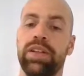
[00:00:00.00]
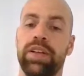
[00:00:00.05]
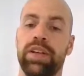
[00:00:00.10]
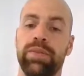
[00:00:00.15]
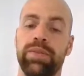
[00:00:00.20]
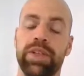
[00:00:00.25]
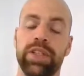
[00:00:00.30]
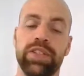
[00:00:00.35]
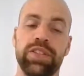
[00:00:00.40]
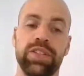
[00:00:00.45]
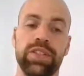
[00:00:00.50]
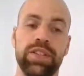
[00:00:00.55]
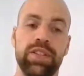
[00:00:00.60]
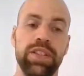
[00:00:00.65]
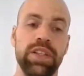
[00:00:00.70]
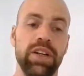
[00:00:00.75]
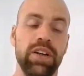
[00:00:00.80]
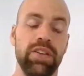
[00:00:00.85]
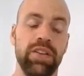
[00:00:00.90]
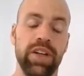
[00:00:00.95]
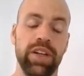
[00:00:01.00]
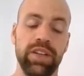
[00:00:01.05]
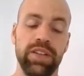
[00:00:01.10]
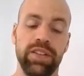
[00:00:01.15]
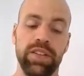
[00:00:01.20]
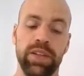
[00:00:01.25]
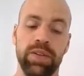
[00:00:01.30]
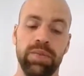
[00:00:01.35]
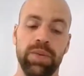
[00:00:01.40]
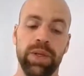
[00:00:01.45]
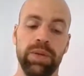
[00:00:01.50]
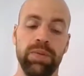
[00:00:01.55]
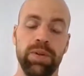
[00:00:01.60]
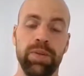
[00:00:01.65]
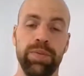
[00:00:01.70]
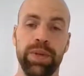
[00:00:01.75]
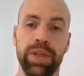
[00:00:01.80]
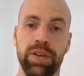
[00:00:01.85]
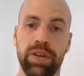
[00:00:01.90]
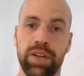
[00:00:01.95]
I mentioned it here already that we
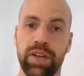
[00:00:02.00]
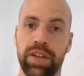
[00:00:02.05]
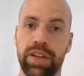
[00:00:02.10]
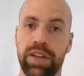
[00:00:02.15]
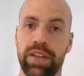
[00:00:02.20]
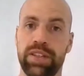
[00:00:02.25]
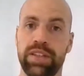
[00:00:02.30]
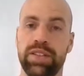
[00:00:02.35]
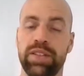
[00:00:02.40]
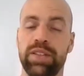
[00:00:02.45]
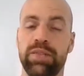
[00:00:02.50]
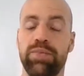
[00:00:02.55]
will be looking at